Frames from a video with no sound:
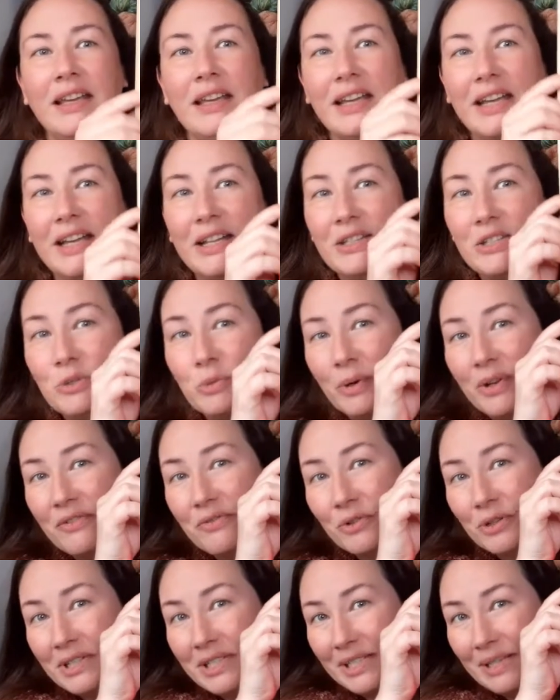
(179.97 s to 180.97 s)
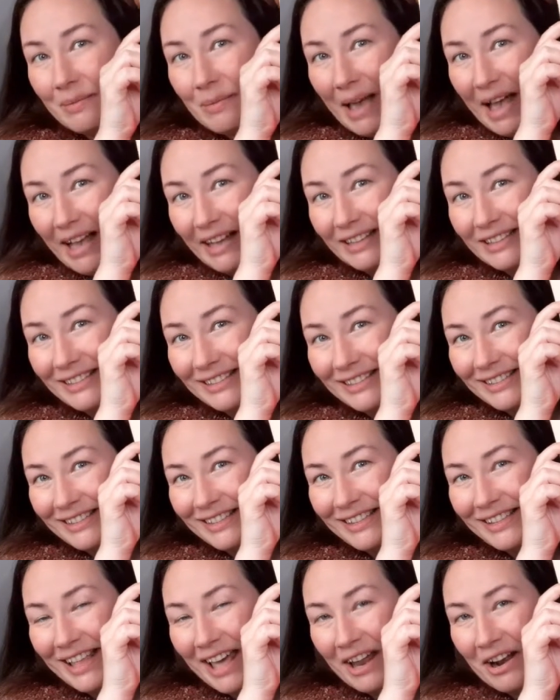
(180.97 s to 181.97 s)
it's 24 tea bags
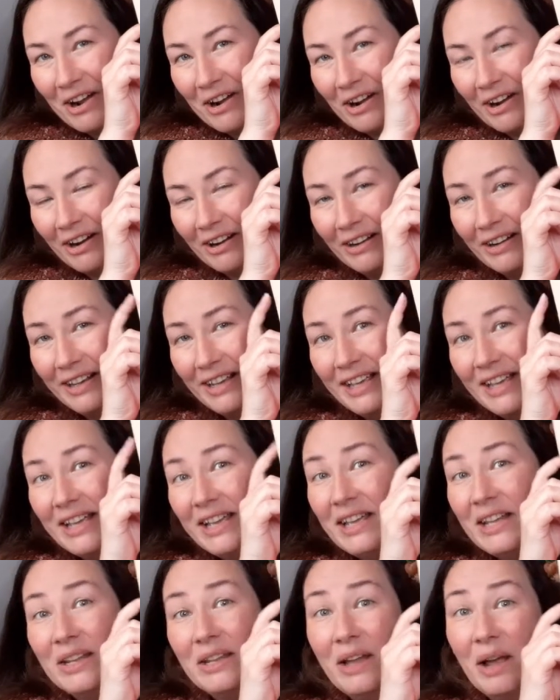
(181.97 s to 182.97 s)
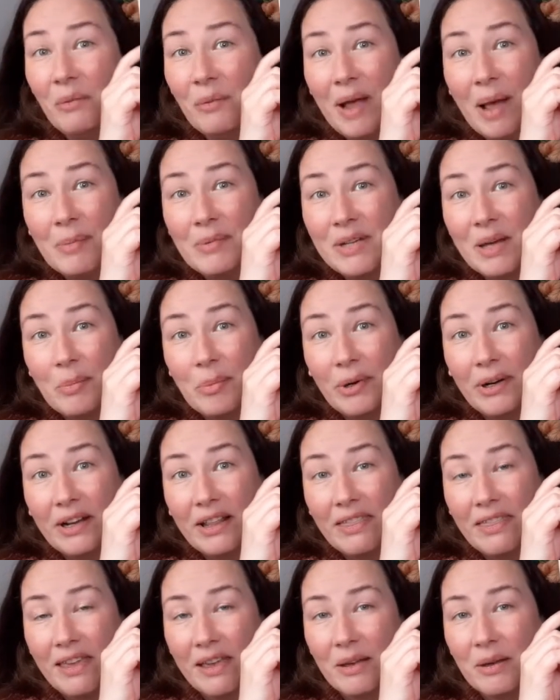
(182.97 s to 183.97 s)
that are not wrapped up or
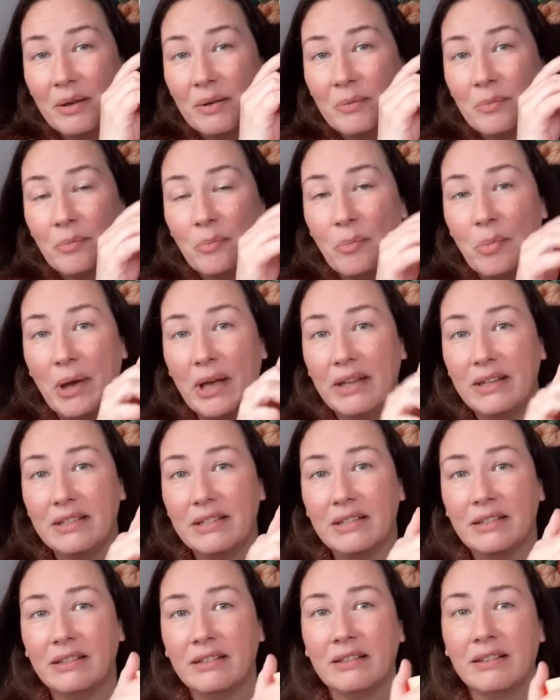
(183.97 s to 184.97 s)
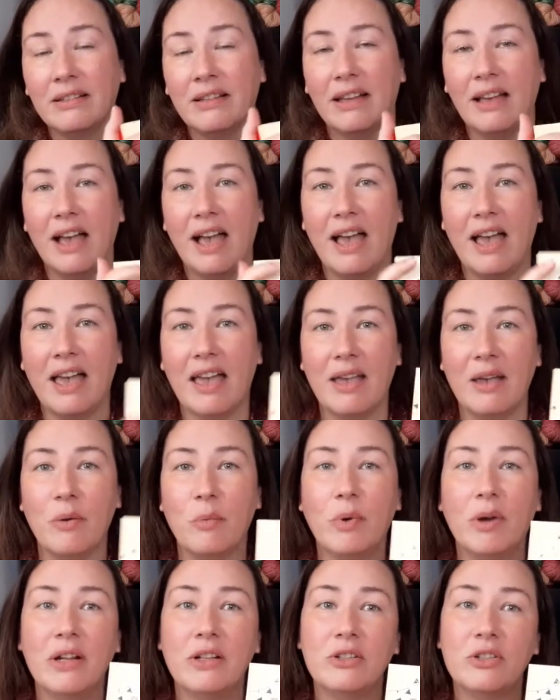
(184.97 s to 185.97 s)
anything, but I
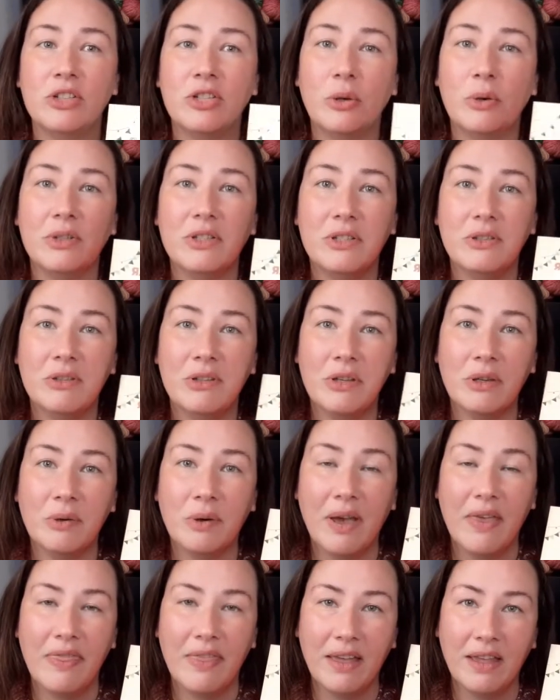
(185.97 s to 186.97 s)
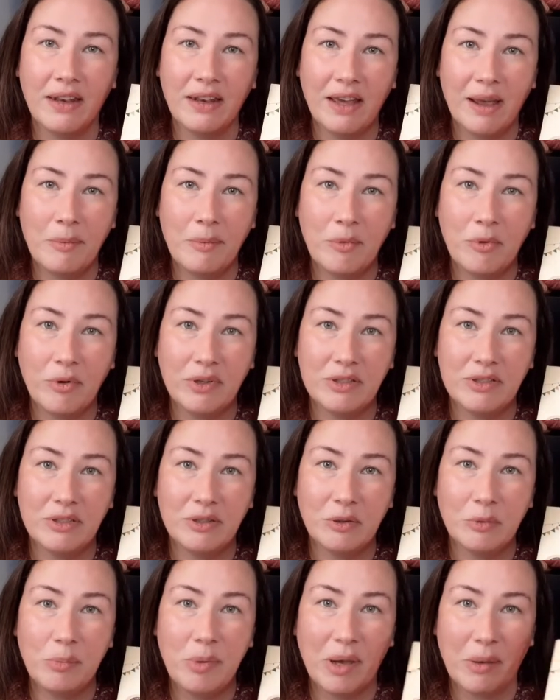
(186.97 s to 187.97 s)
wanted to show it to you, and then I'm going
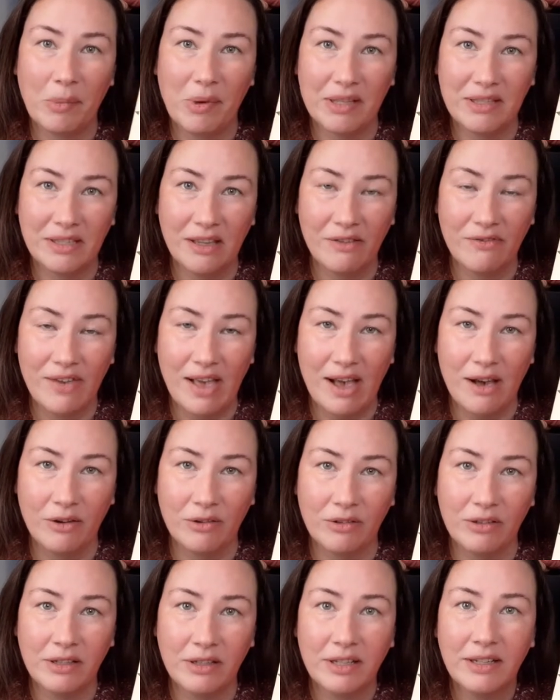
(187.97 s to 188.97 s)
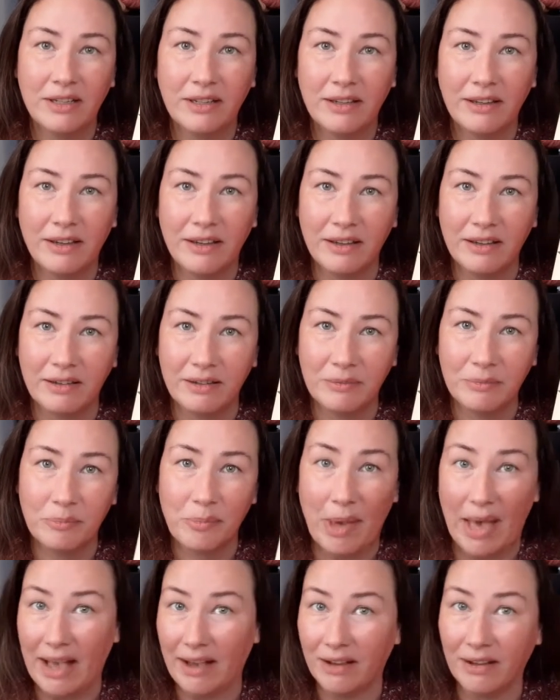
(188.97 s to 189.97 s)
to pick myself out a
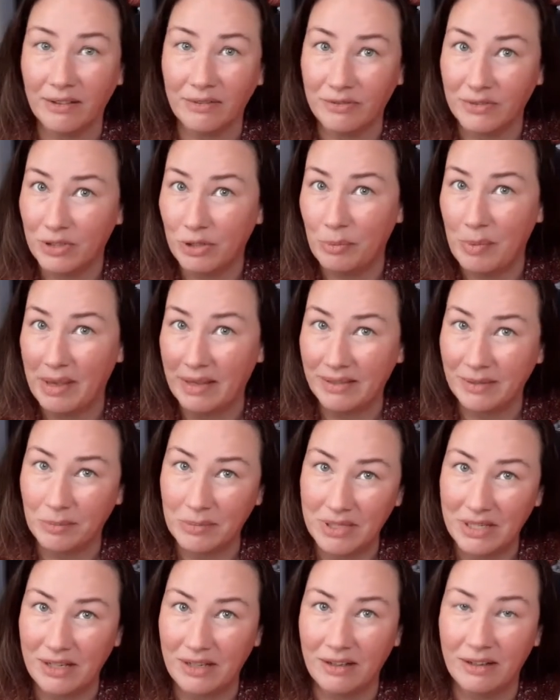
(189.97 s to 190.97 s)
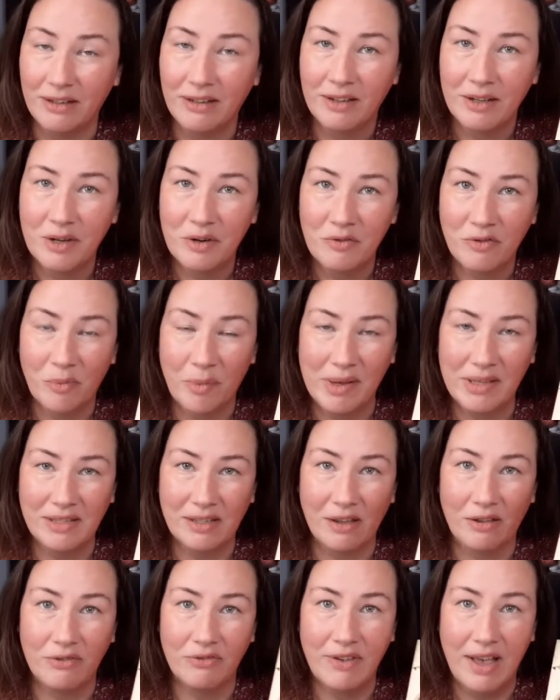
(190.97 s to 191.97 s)
bag to make some tea for
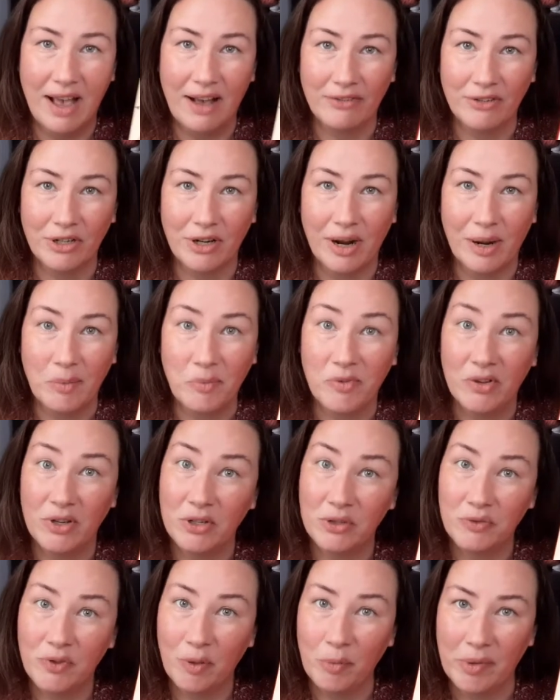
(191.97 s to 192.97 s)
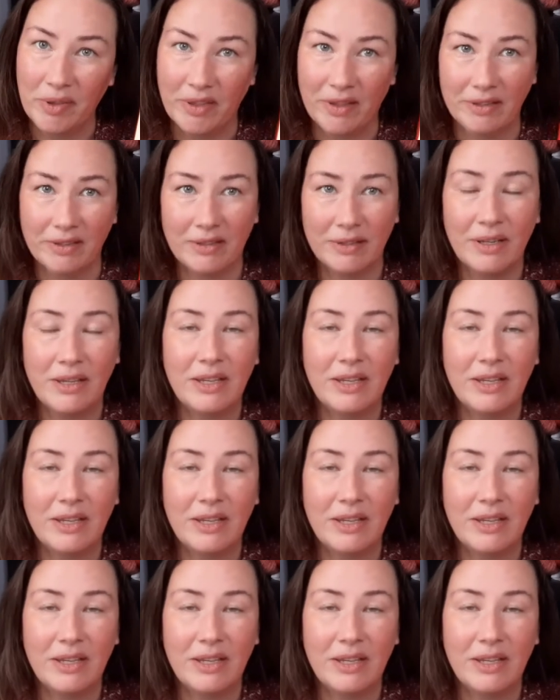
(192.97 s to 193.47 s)
myself after I'm finished filming this.